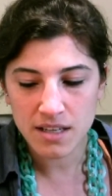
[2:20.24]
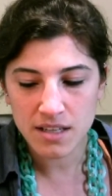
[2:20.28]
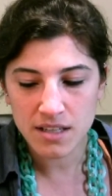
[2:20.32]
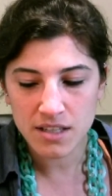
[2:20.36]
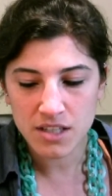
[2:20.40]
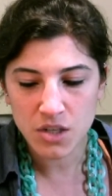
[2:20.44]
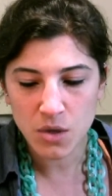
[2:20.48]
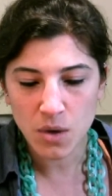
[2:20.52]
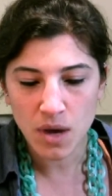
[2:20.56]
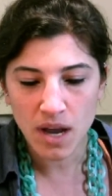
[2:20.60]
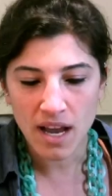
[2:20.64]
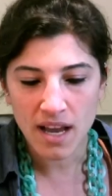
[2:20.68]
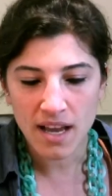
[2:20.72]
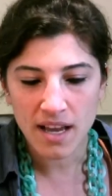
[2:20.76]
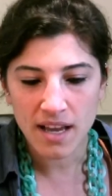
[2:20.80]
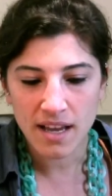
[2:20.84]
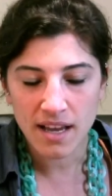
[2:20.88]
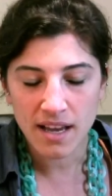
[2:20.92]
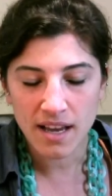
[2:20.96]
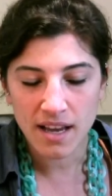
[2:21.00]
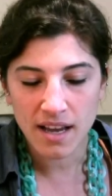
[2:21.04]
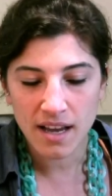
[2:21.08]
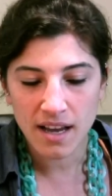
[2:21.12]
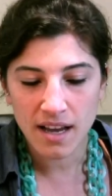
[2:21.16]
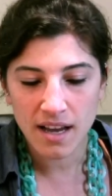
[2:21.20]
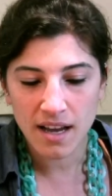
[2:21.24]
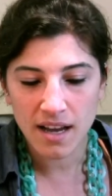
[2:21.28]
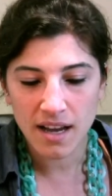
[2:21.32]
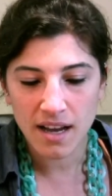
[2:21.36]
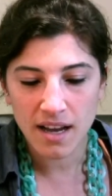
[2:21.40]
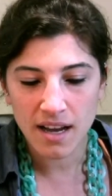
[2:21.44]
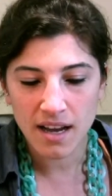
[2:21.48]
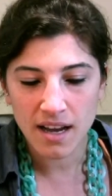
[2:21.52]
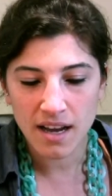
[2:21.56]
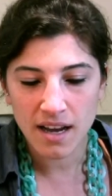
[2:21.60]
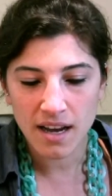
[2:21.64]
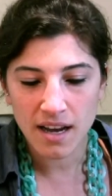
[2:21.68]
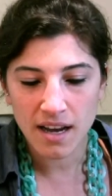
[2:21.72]
So
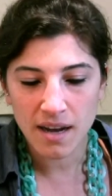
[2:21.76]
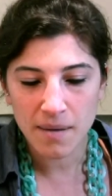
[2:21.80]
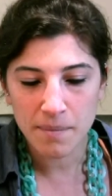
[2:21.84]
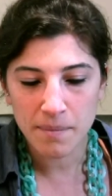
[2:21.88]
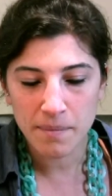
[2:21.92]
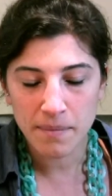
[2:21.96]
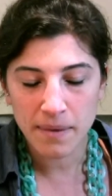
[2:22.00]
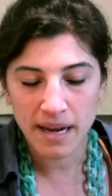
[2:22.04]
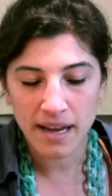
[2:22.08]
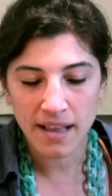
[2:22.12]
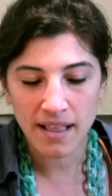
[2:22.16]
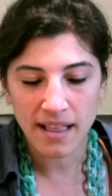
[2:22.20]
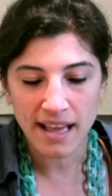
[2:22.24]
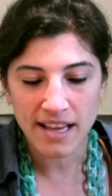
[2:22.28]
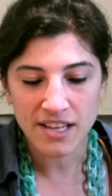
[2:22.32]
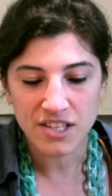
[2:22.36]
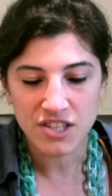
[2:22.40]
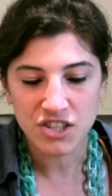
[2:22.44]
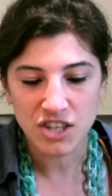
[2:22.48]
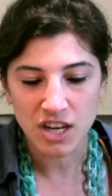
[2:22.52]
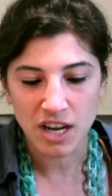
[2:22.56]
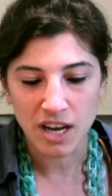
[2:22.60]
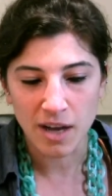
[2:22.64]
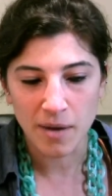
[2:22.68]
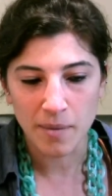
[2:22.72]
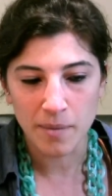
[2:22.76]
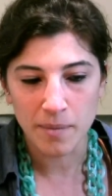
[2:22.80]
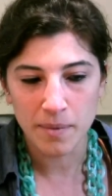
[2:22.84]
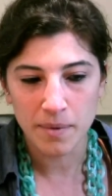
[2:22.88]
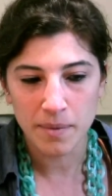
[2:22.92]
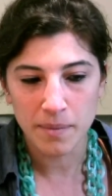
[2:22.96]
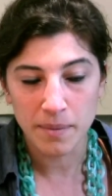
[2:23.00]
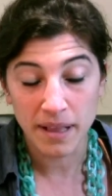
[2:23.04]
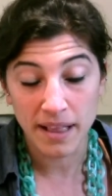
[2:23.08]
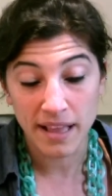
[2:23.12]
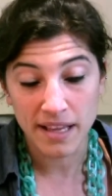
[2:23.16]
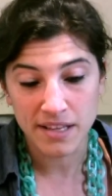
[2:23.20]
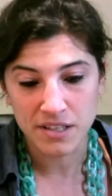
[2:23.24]
my
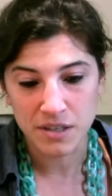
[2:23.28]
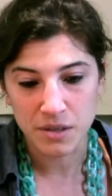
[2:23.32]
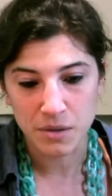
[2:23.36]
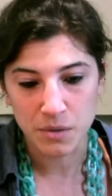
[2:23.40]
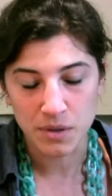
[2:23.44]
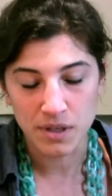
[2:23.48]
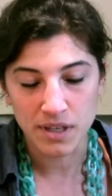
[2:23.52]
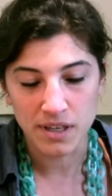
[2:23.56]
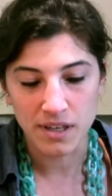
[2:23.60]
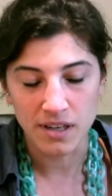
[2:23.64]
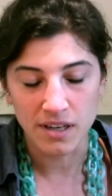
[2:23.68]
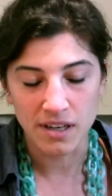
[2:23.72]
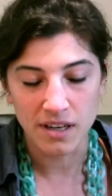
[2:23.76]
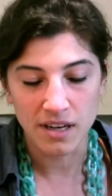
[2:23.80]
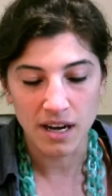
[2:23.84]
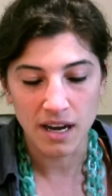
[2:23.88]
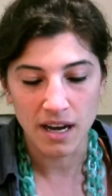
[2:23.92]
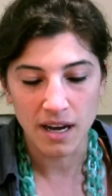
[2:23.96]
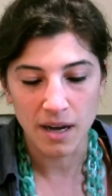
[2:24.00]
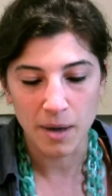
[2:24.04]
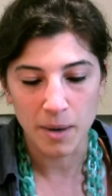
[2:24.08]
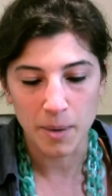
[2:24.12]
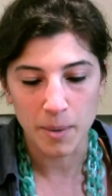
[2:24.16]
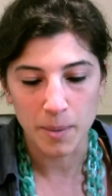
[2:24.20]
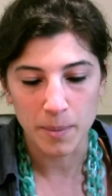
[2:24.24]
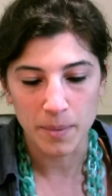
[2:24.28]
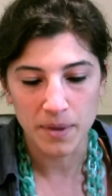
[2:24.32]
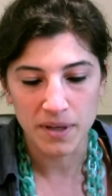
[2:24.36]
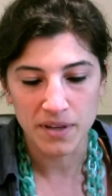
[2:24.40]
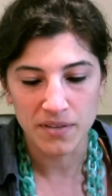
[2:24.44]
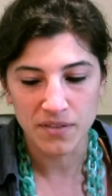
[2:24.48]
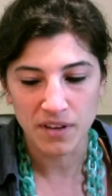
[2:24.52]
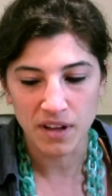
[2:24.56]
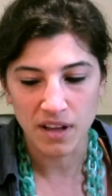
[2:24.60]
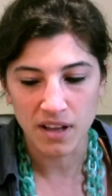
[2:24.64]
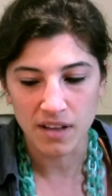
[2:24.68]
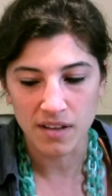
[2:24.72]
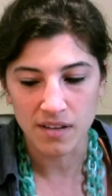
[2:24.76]
last career
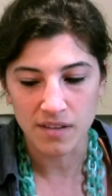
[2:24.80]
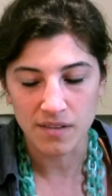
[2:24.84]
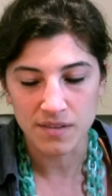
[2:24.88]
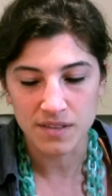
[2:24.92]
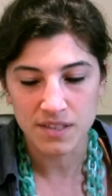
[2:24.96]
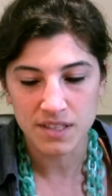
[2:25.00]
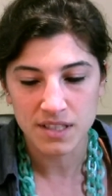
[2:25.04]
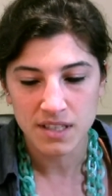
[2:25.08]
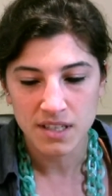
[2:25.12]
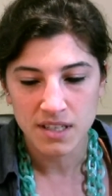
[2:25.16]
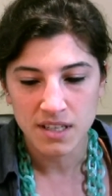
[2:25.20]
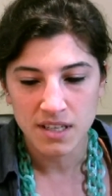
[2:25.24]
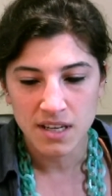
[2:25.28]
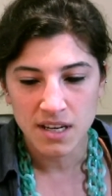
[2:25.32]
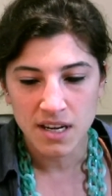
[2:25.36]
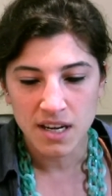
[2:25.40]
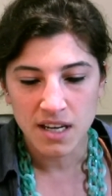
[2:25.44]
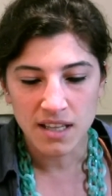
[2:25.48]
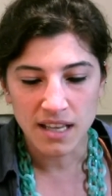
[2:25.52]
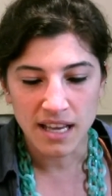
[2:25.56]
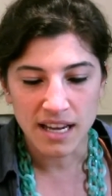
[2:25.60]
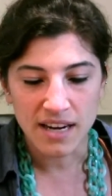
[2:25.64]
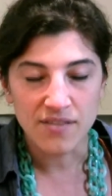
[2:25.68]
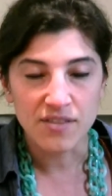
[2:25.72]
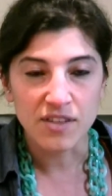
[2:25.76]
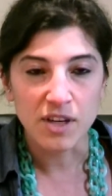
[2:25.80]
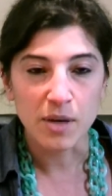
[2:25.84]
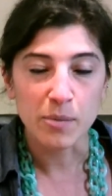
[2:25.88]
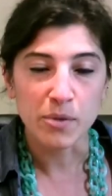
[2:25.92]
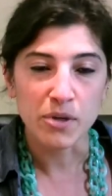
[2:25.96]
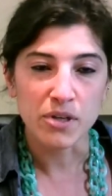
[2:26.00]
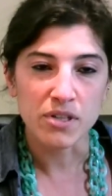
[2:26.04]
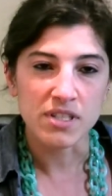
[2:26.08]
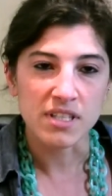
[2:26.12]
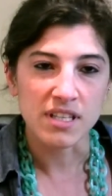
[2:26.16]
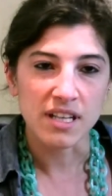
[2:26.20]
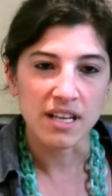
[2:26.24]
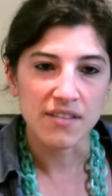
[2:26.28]
involved a lot of
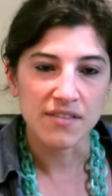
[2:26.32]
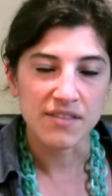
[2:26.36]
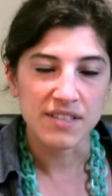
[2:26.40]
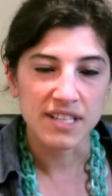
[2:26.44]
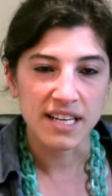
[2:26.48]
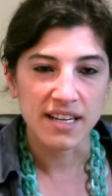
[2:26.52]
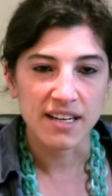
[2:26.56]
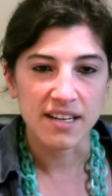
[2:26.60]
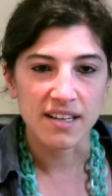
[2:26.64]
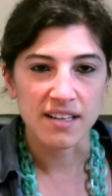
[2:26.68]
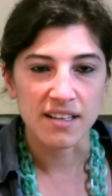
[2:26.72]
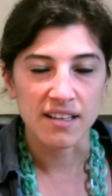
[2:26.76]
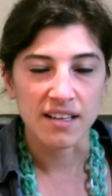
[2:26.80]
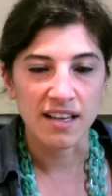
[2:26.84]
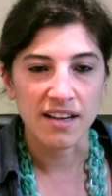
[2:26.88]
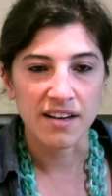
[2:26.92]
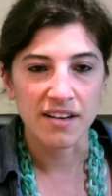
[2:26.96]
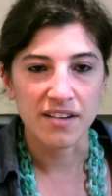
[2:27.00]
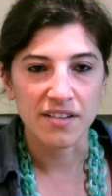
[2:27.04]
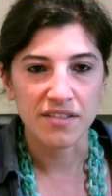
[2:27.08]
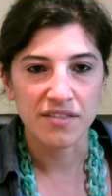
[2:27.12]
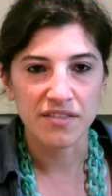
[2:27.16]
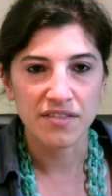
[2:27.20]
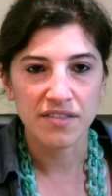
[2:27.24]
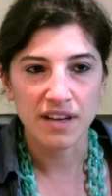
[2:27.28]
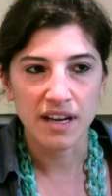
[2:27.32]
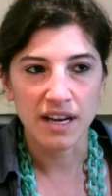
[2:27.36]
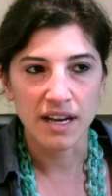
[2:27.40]
numbers, a lot of data, a lot of